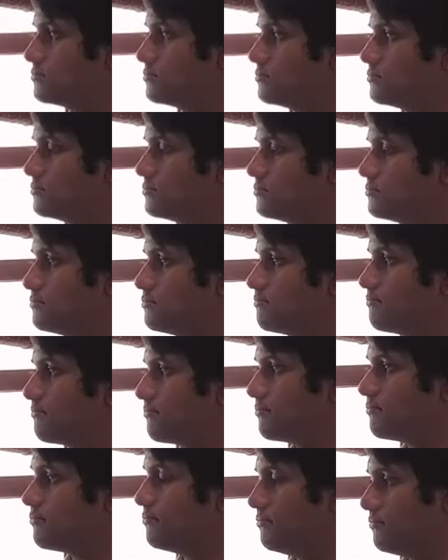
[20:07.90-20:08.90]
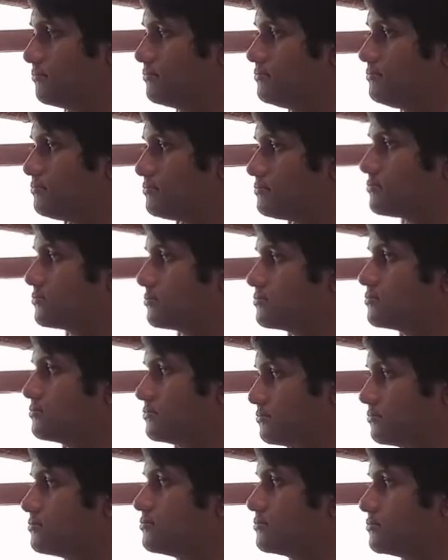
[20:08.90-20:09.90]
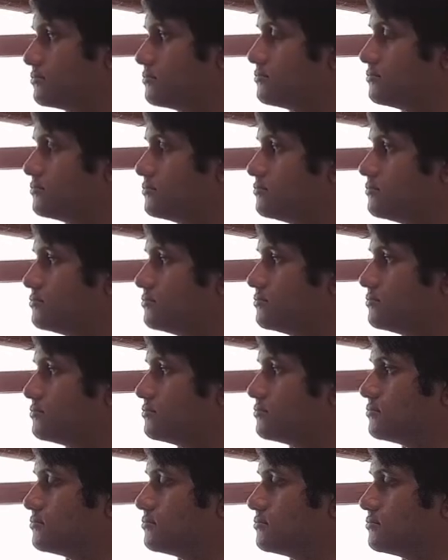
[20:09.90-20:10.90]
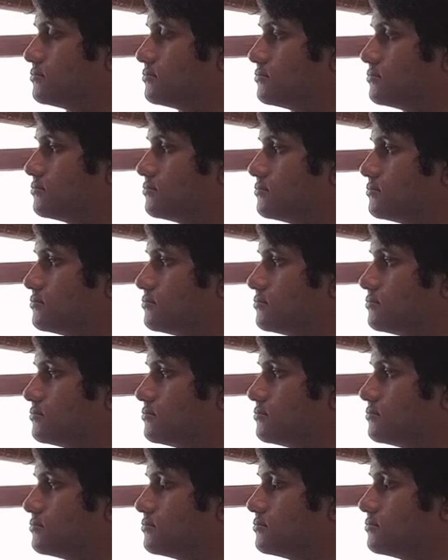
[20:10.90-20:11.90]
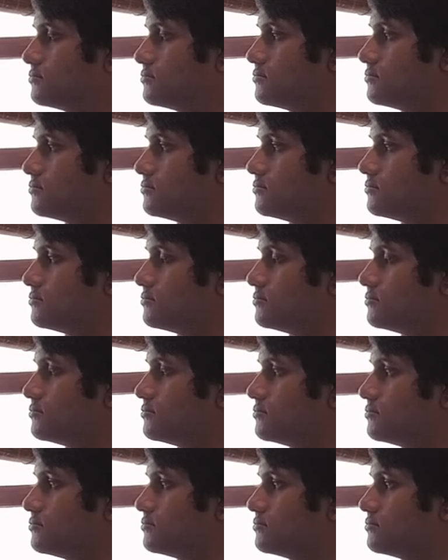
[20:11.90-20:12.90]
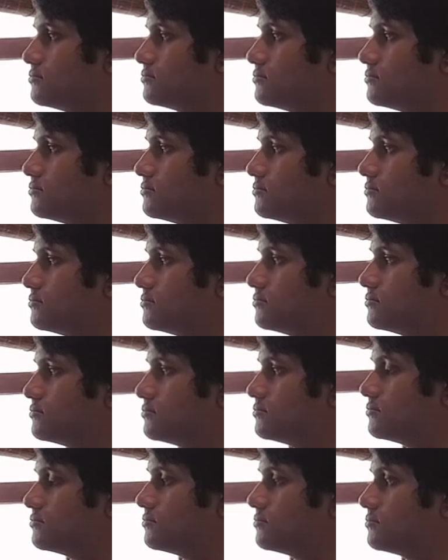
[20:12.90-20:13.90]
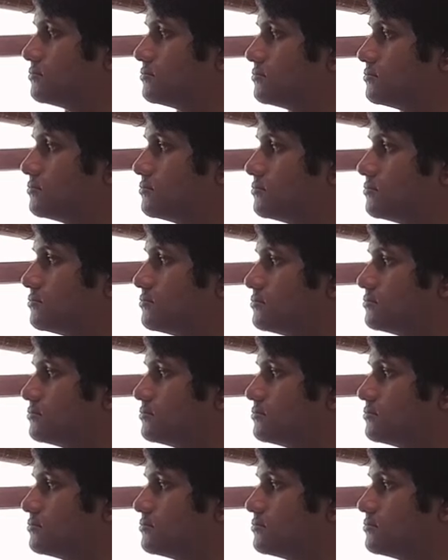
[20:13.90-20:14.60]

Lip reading: (silent)